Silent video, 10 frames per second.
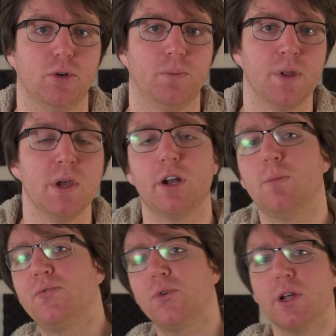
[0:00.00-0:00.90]
all. Now
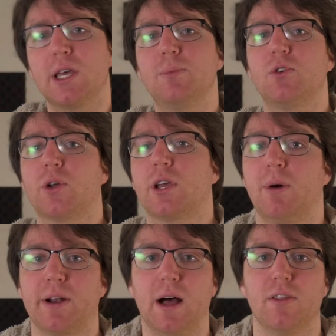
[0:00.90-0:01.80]
before I keep talking
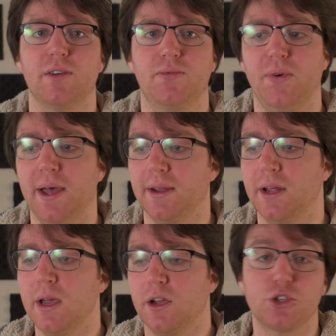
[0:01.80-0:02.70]
about how they fared,
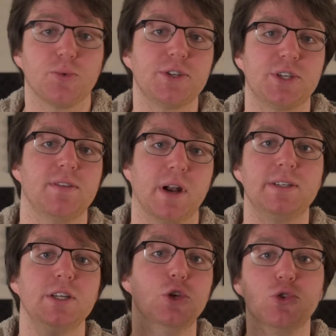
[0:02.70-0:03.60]
I just want to say that I
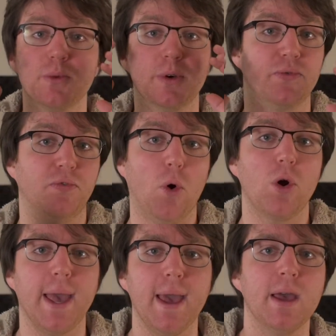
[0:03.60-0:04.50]
did use them at
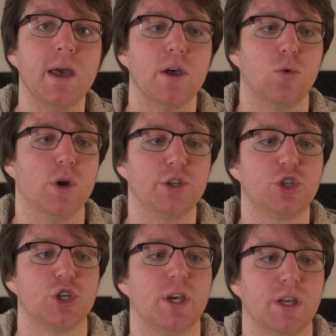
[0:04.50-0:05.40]
4K,
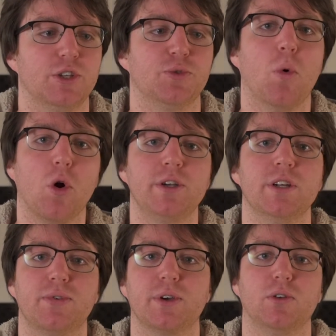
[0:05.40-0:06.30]
which is more
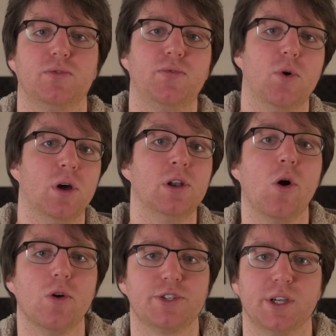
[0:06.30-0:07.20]
difficult for a
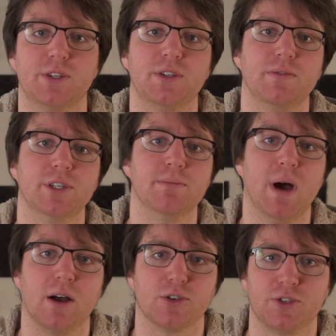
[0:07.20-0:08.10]
lower sensitivity
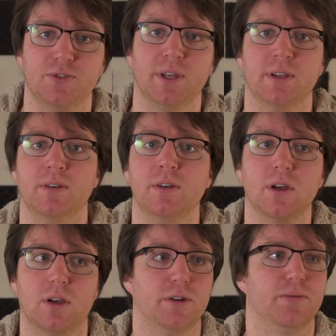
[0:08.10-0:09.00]
mouse than
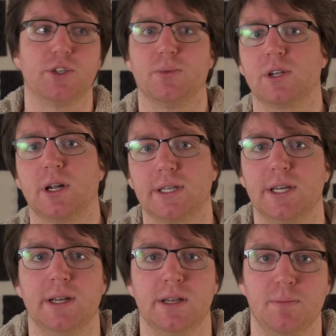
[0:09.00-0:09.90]
kind of something like
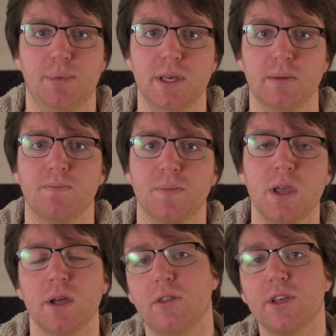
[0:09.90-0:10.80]
1080p.
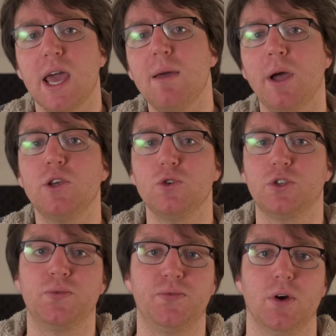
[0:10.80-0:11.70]
Now the game I
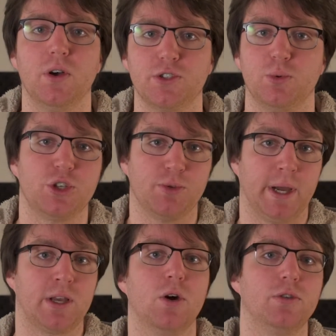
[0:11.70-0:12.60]
used first, which is
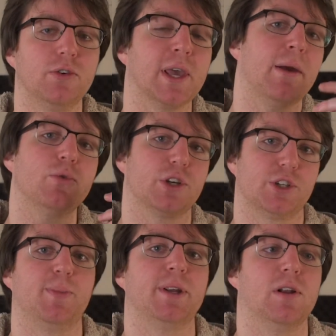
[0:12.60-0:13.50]
my go-to game, which I
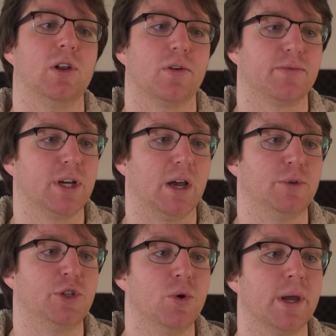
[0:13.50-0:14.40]
spent a lot of time
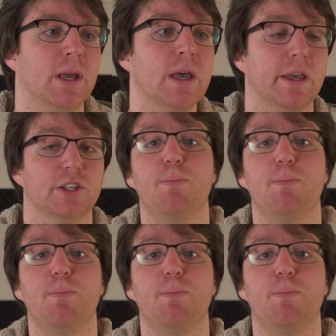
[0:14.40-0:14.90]
doing, is